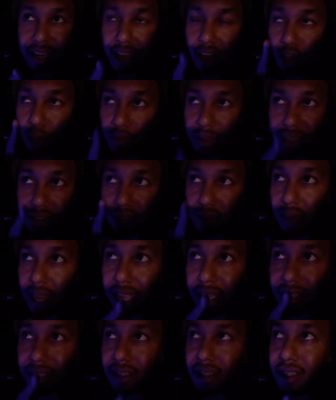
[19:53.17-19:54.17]
and I hope that you
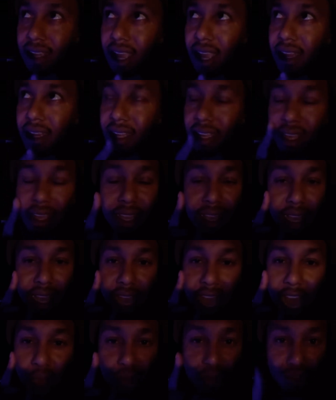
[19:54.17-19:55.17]
write in this chat
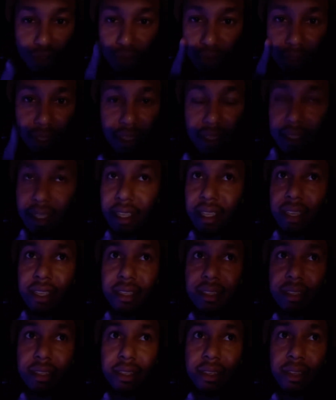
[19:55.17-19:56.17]
how true this
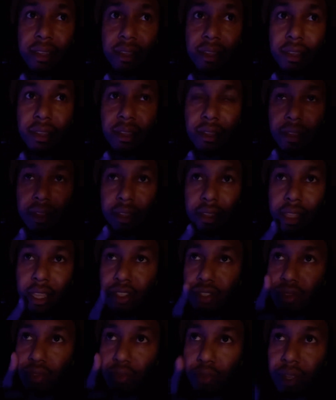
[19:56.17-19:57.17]
is,
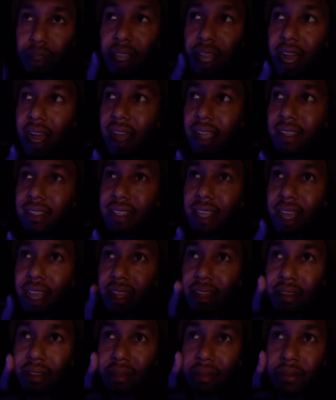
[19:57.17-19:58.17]
that you realize
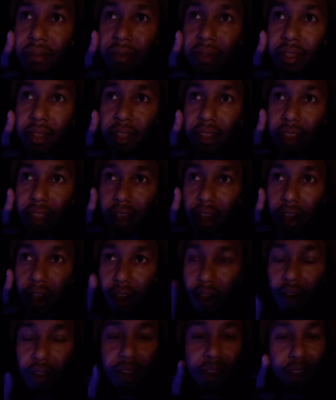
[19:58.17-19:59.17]
that
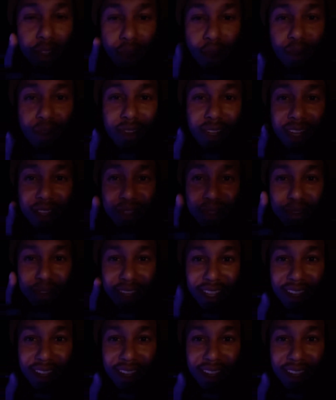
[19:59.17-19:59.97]
all the closure that you